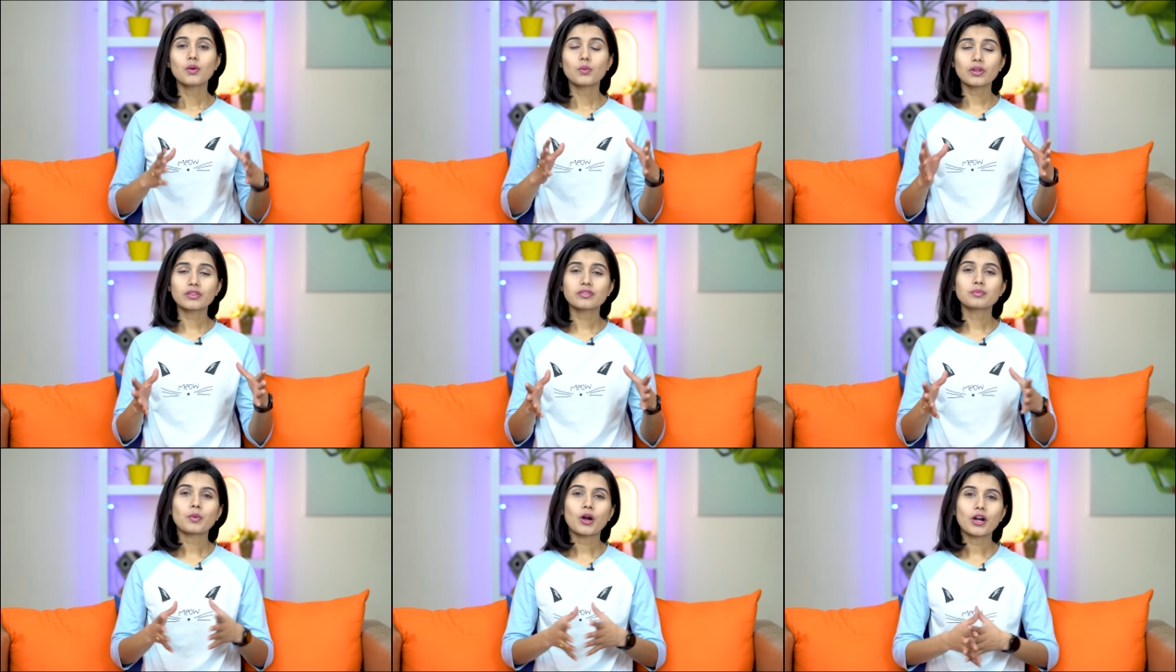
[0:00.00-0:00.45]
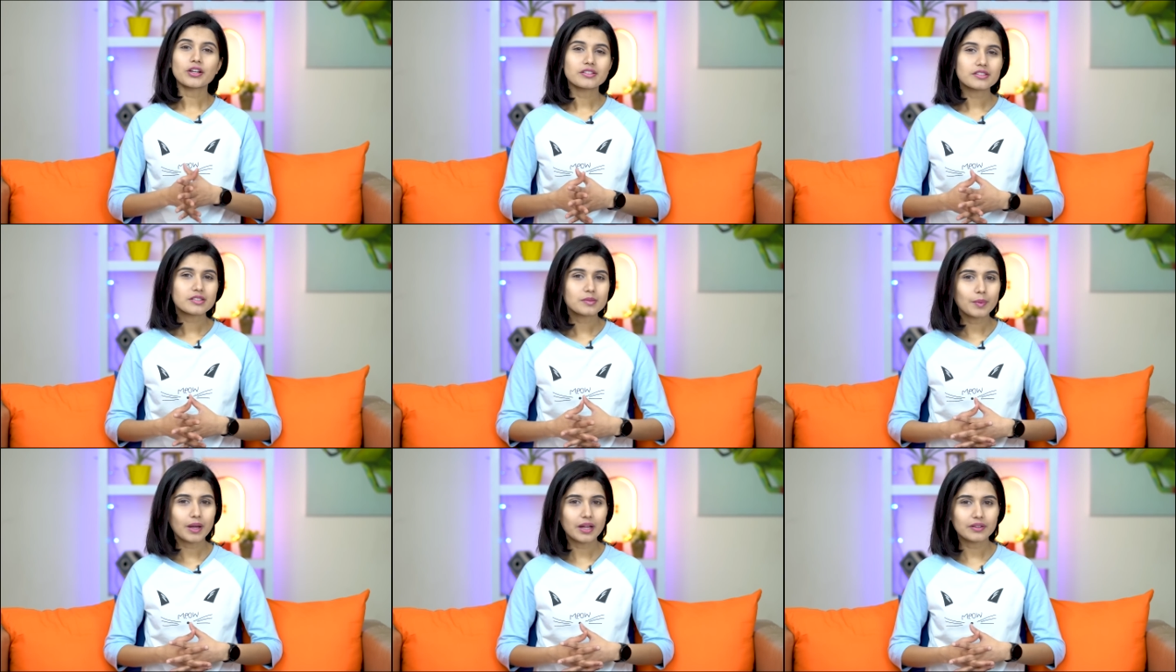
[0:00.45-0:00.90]
With
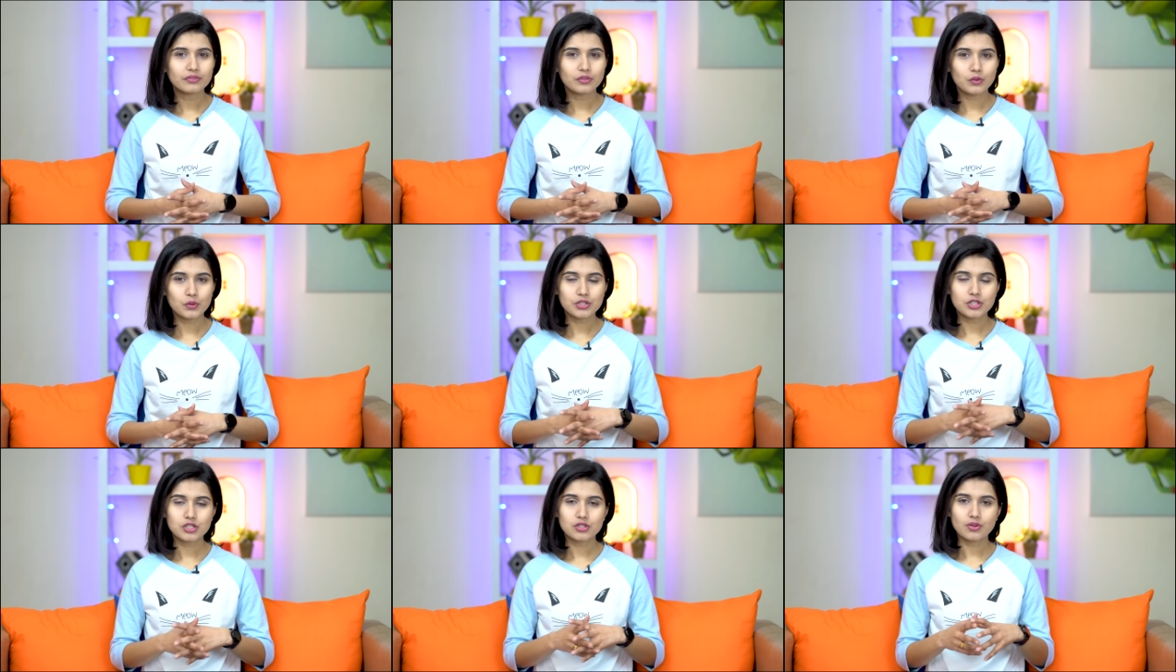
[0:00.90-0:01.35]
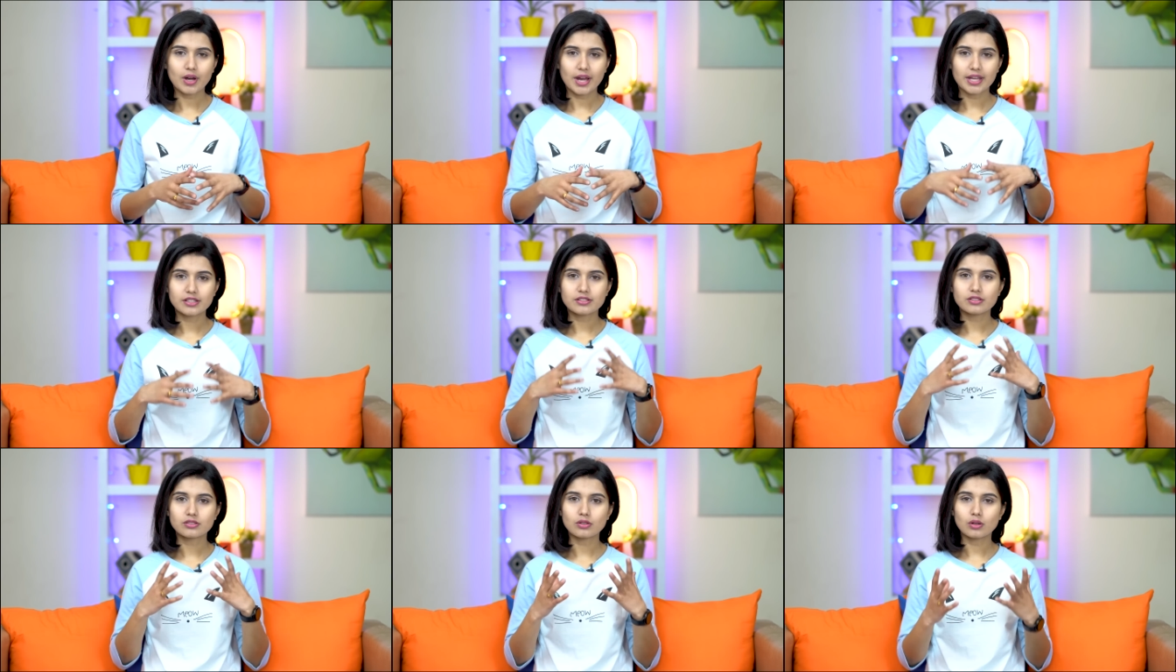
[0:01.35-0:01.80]
modern smartphones
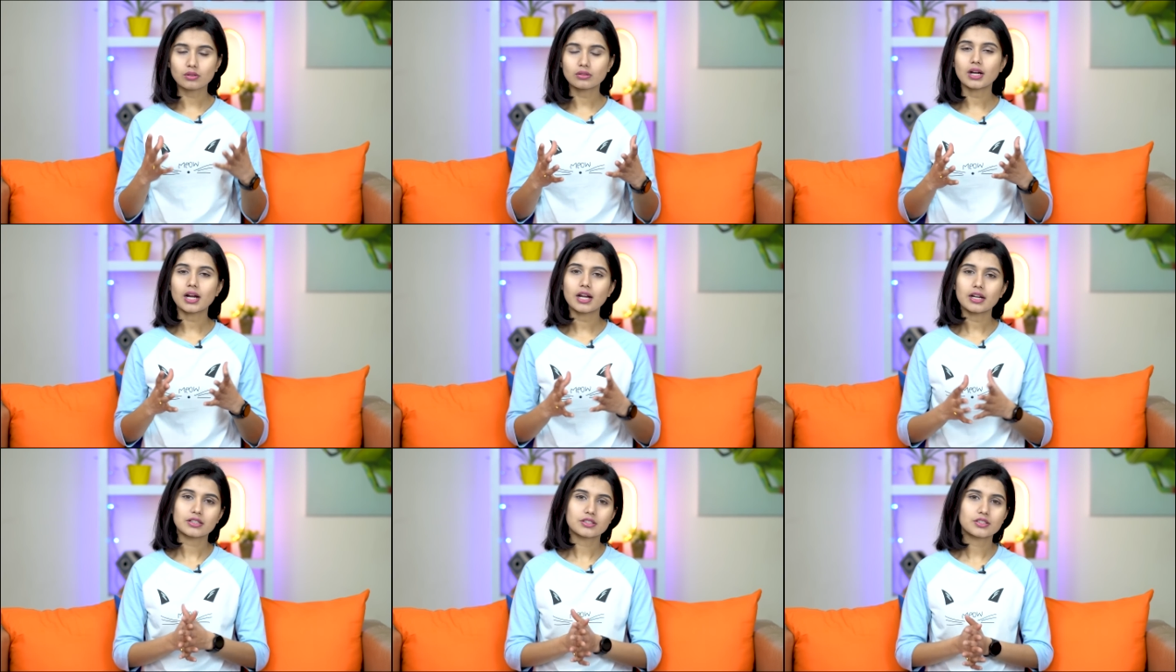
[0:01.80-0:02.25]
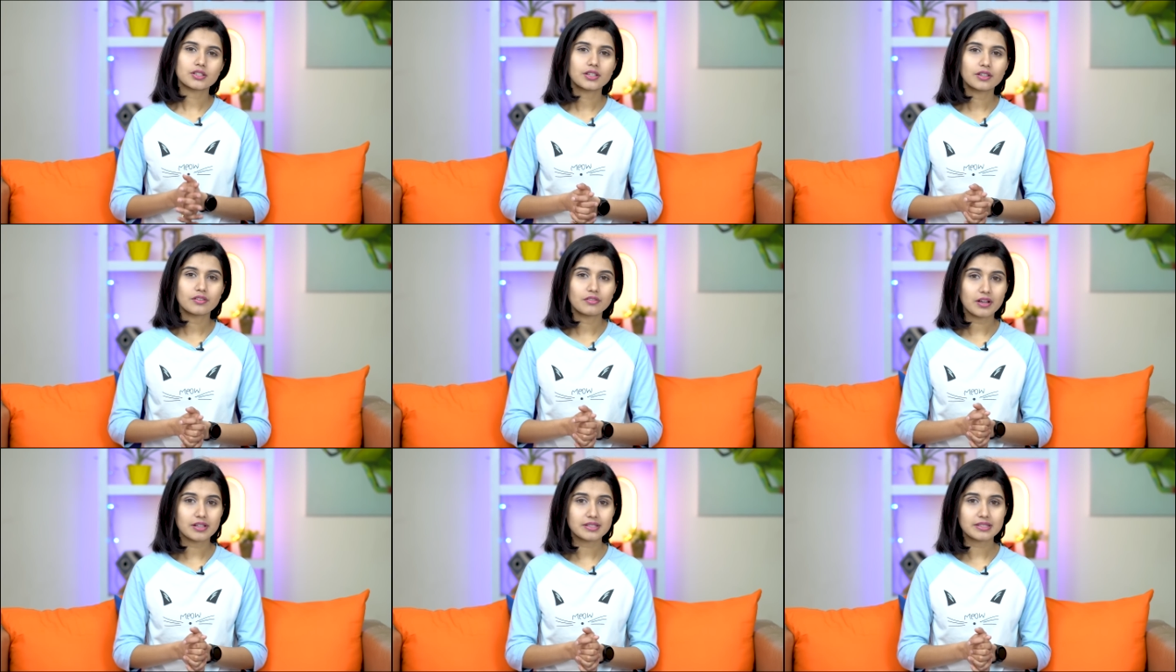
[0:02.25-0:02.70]
trying so hard to
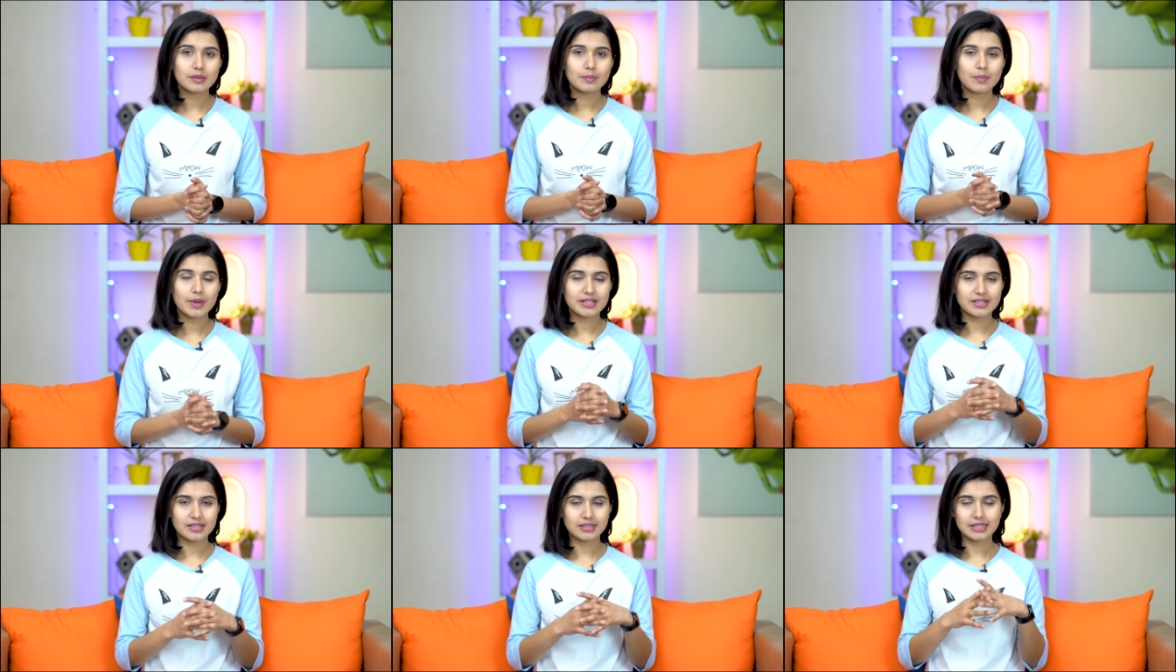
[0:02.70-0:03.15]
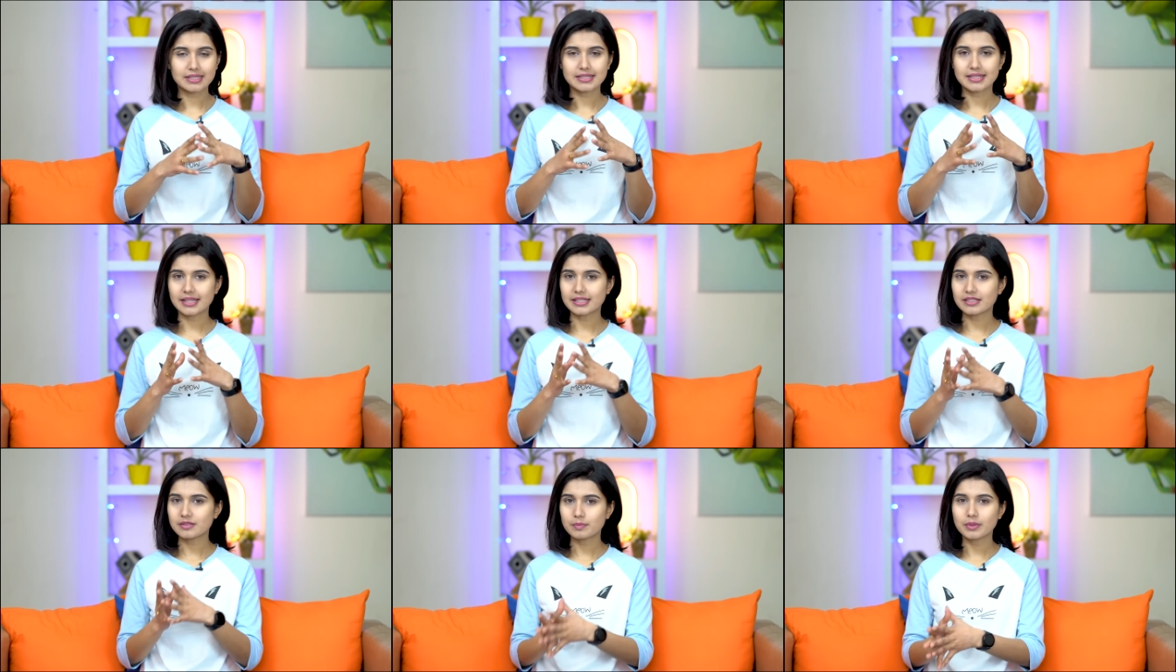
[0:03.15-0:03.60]
give us the bezel-less
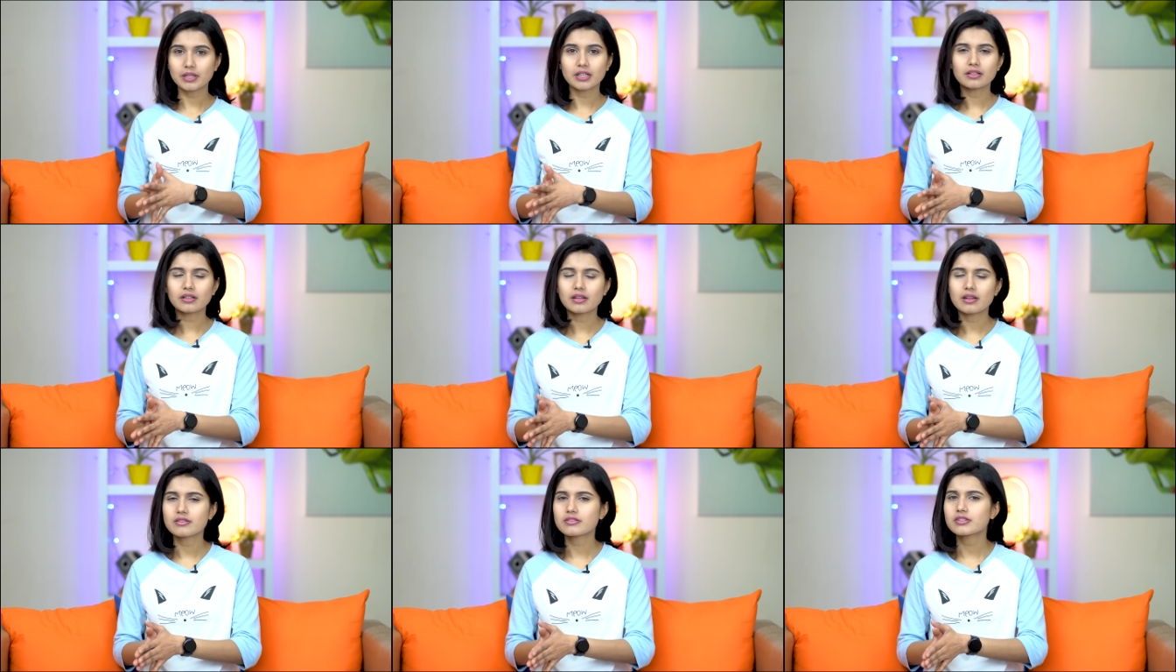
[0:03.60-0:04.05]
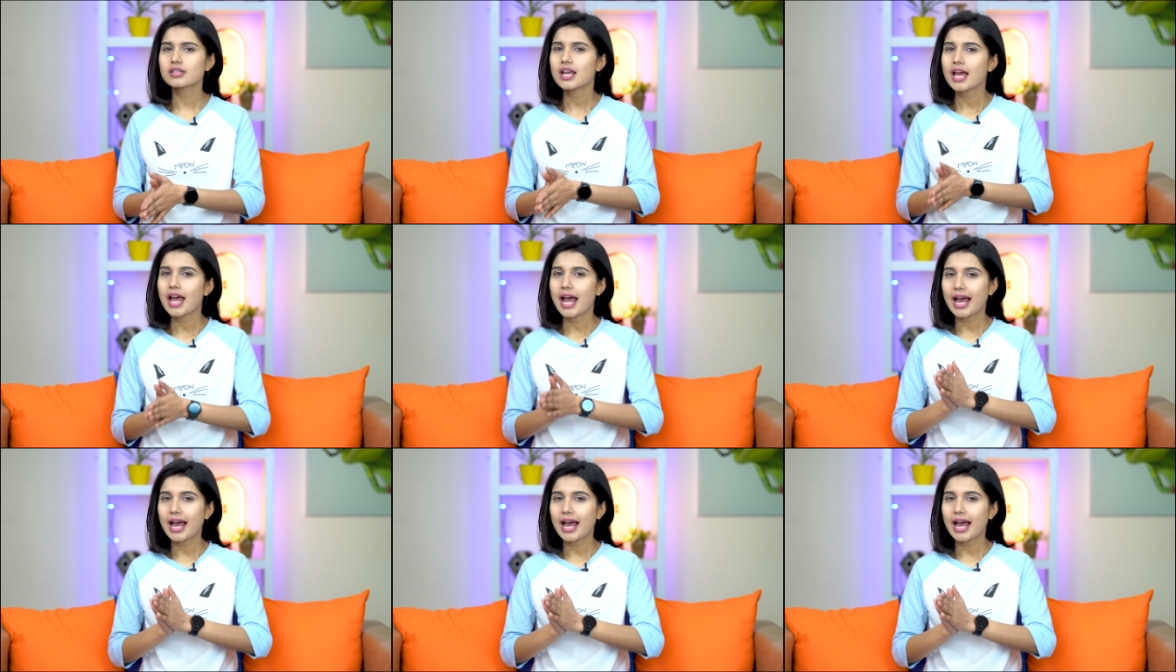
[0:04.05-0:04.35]
experience,